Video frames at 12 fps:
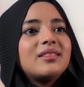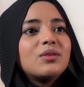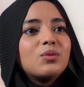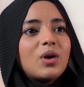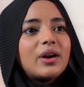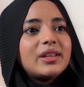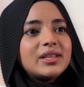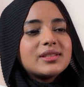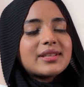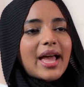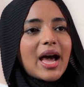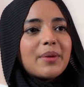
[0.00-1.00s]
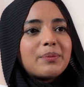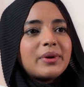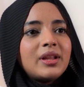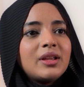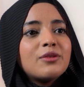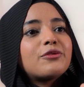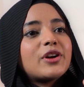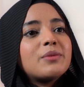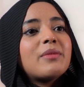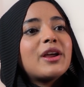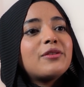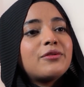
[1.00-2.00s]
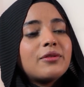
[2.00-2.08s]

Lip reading: the war is happening from my